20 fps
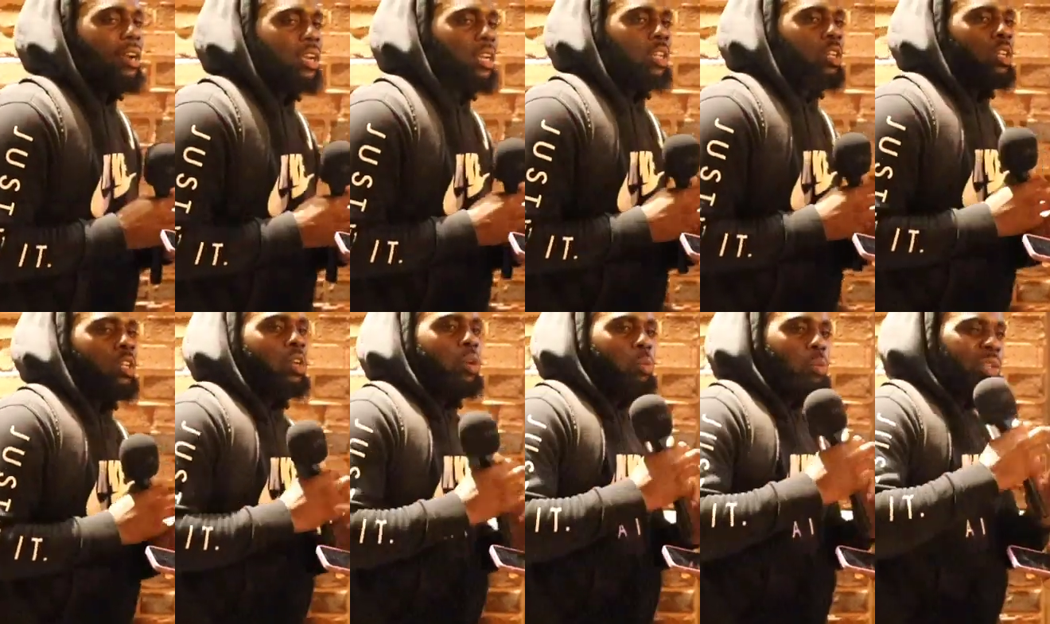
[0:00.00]
right?
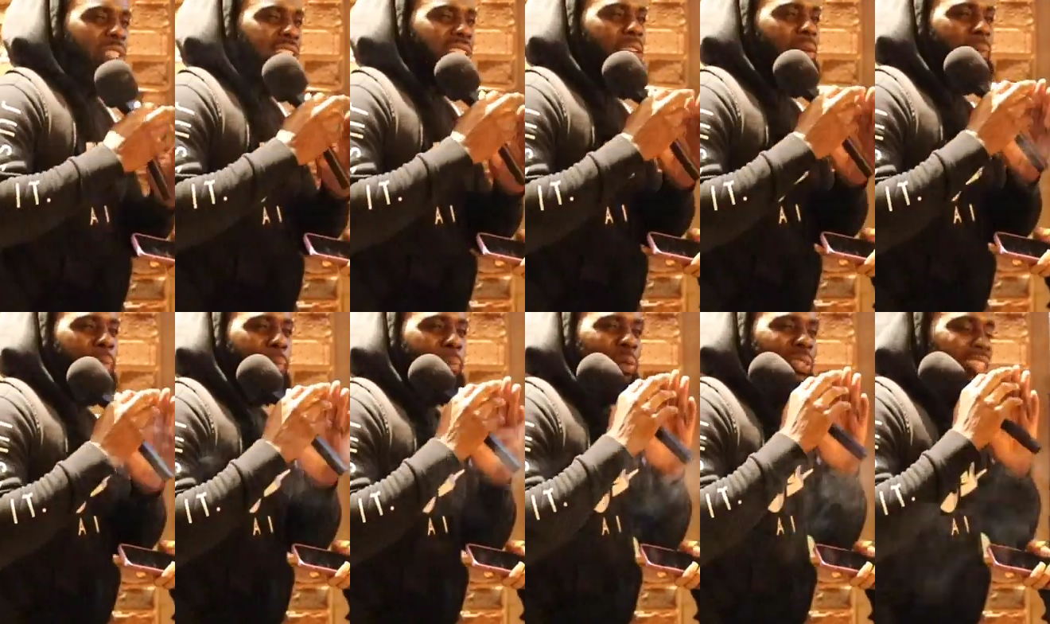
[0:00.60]
What's
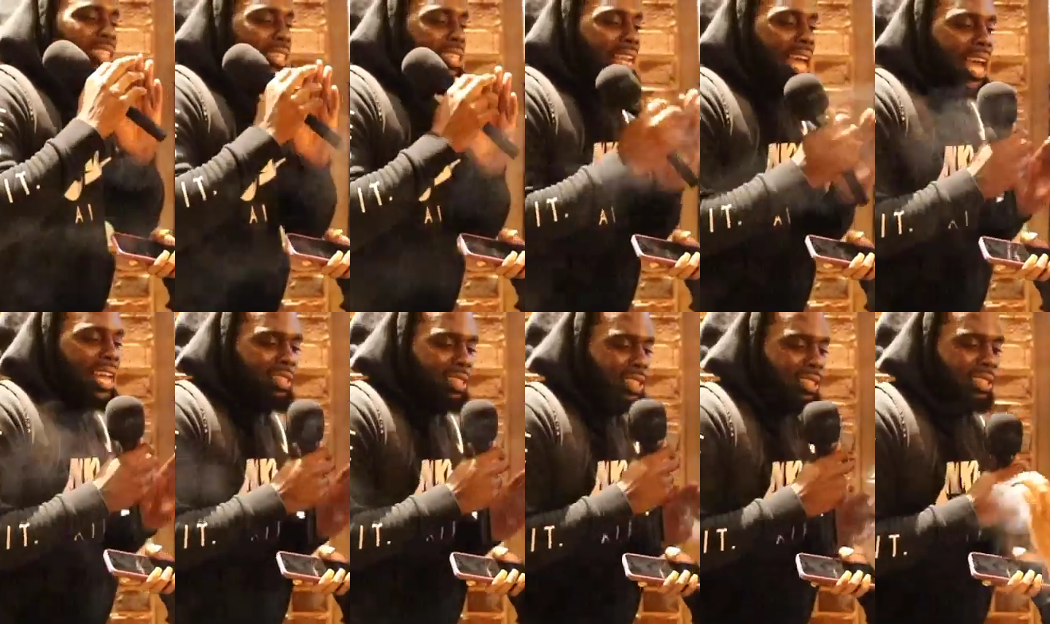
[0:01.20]
the
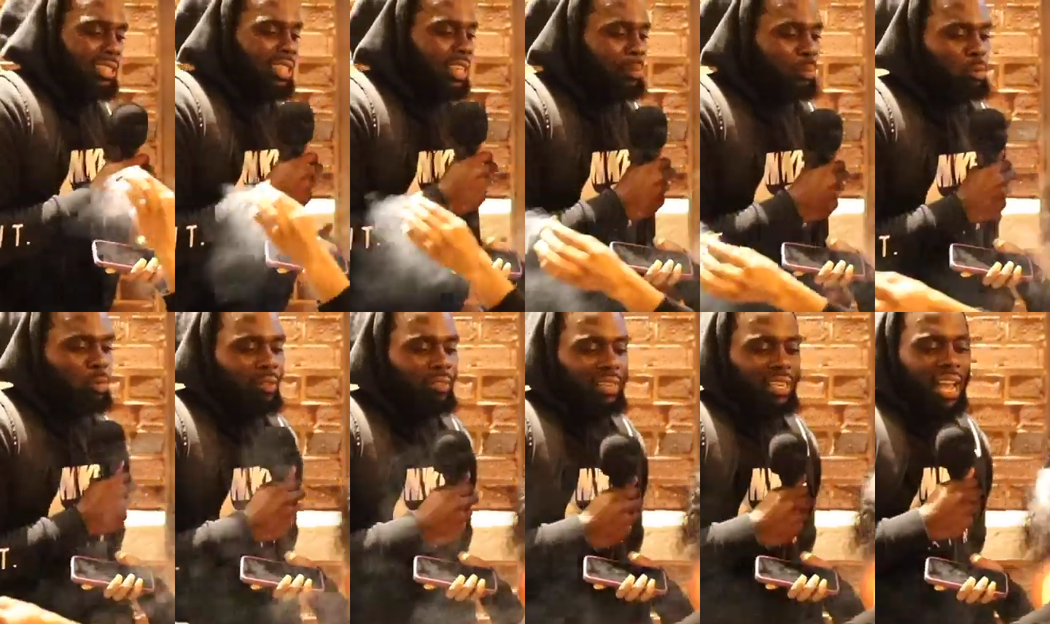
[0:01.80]
nastiest DM
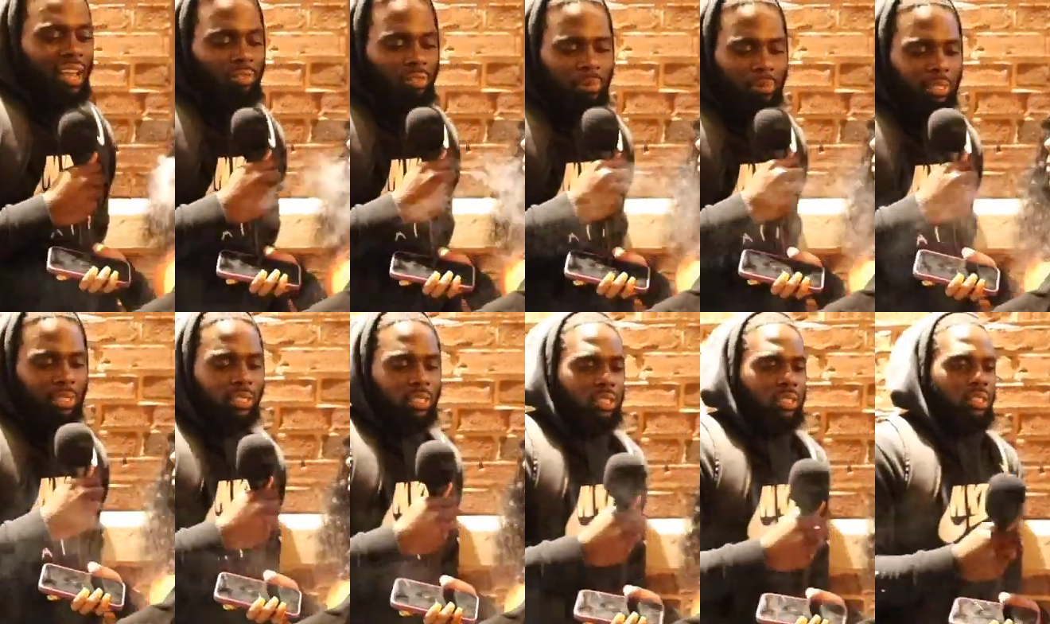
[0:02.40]
you ever got from a
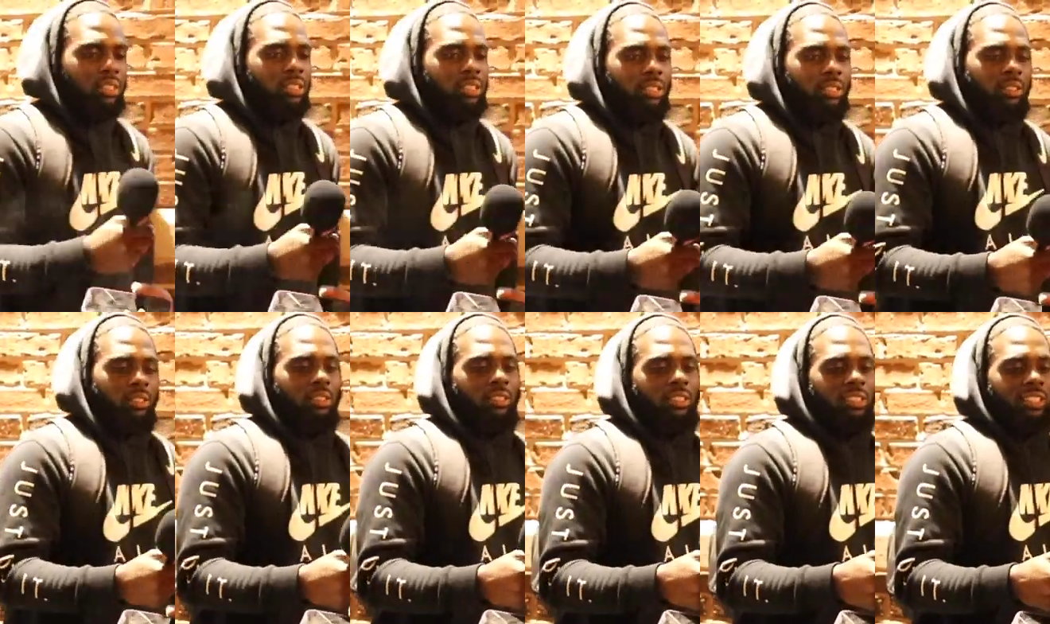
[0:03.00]
nigga?
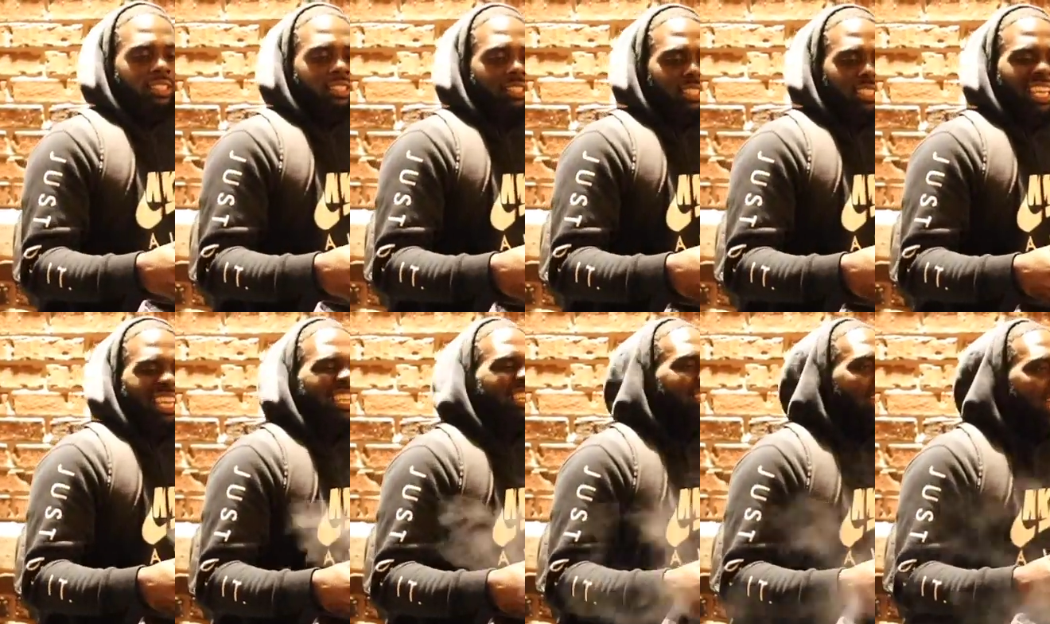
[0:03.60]

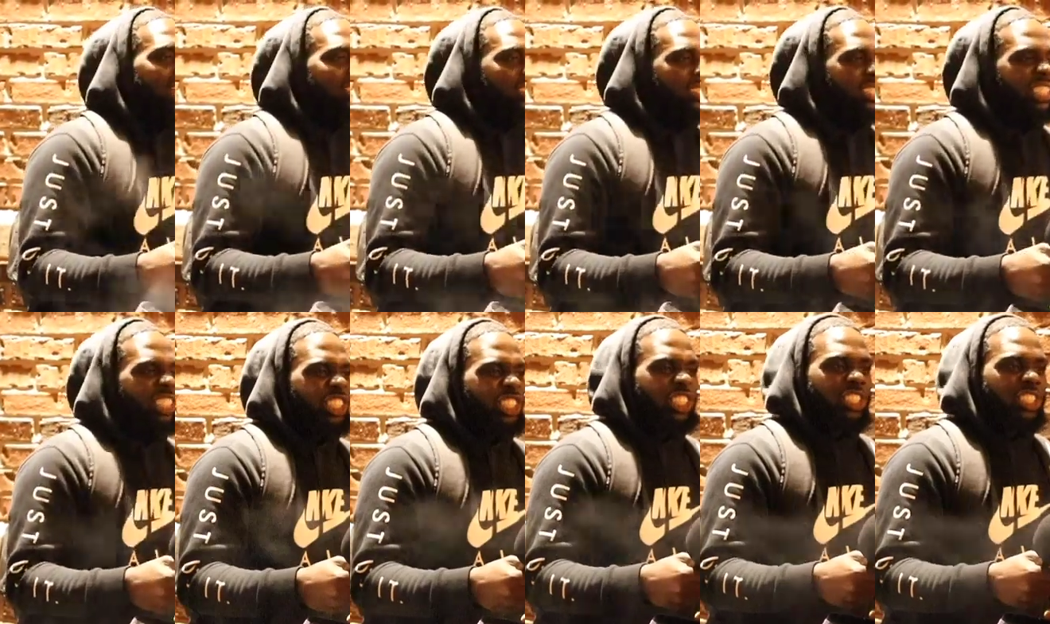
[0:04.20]
Like, nasty as